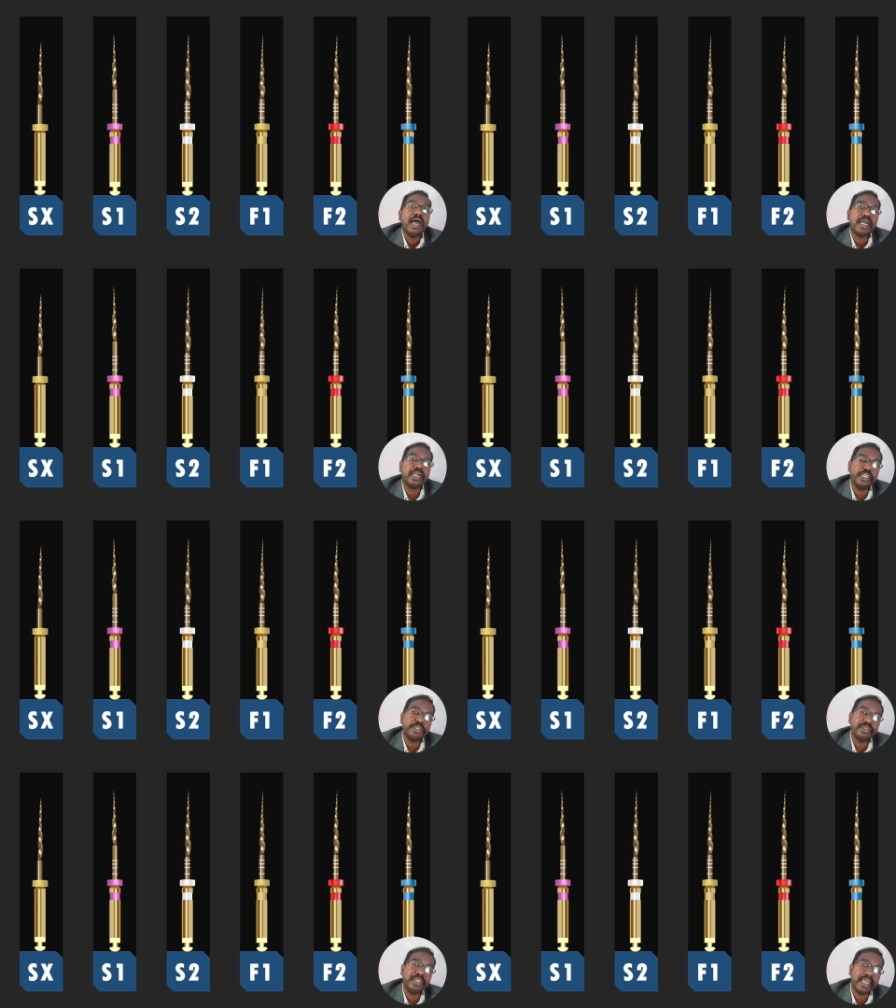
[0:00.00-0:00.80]
According
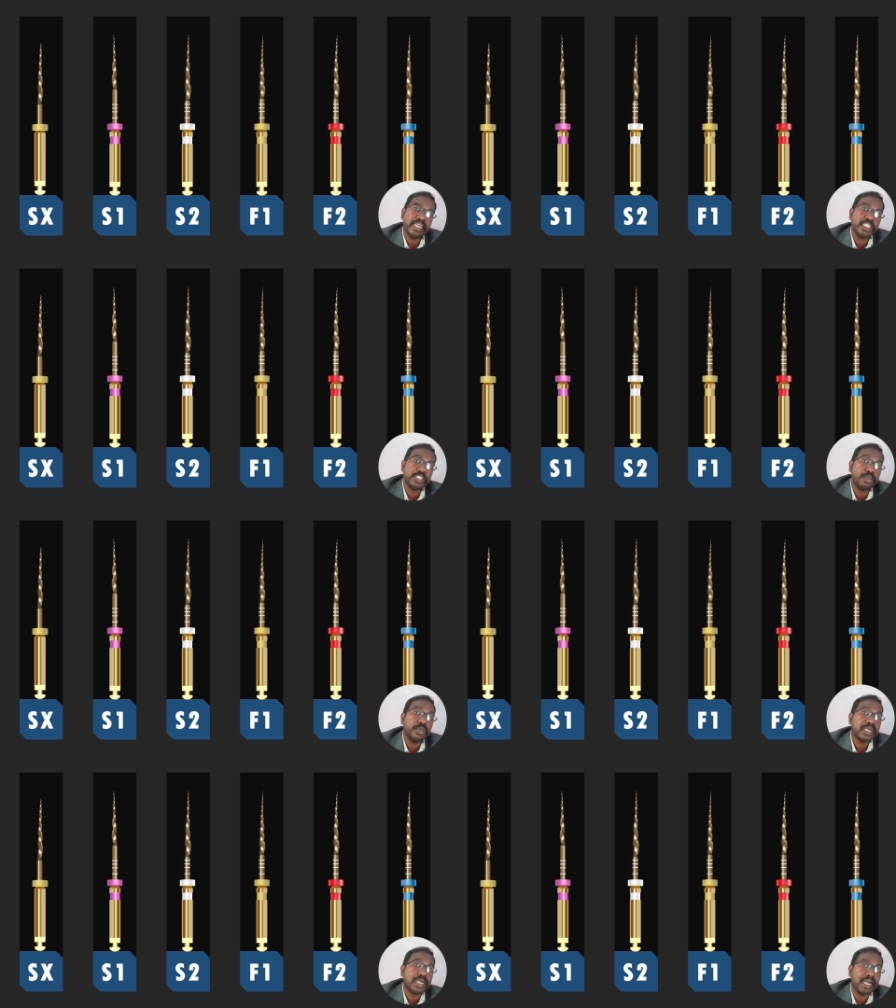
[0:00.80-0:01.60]
to the
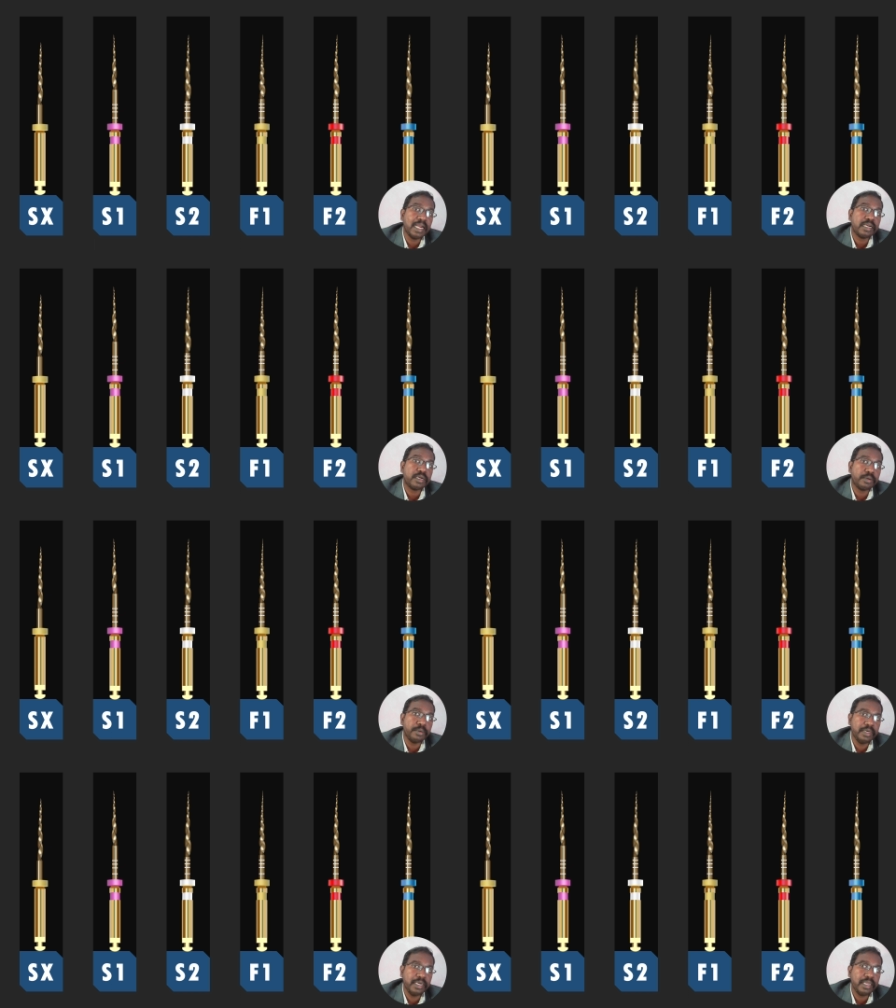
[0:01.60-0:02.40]
ISO color
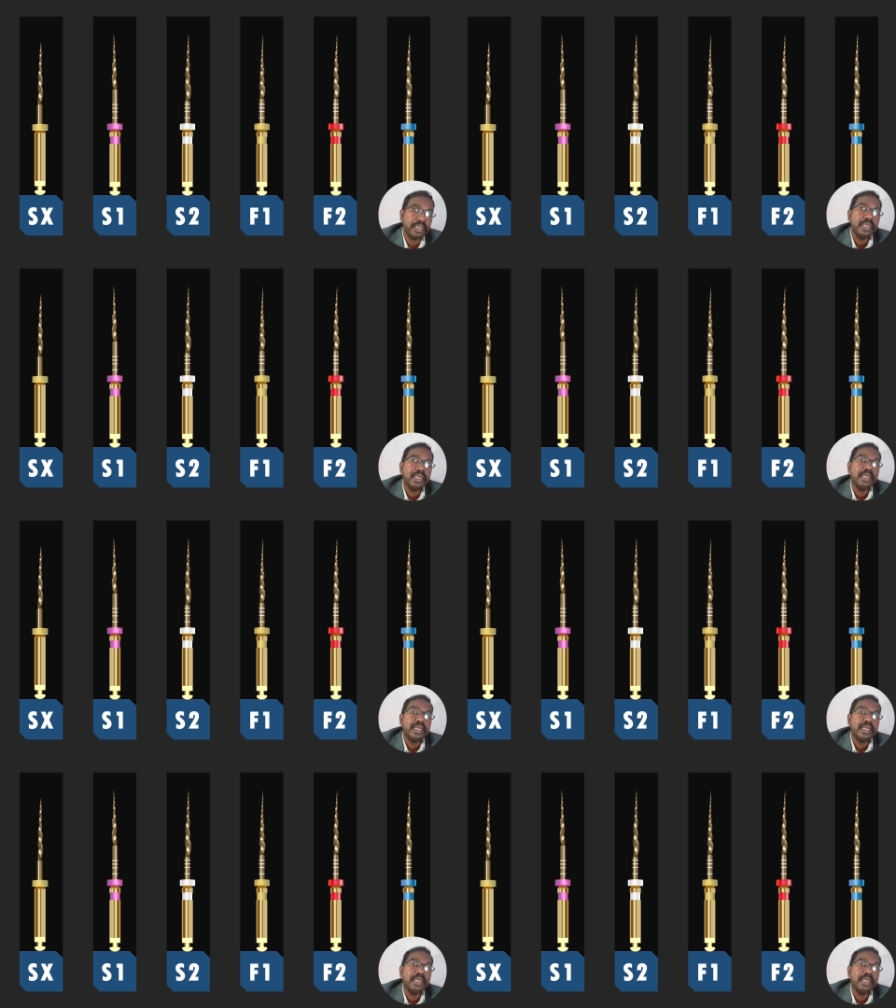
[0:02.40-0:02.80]
coding,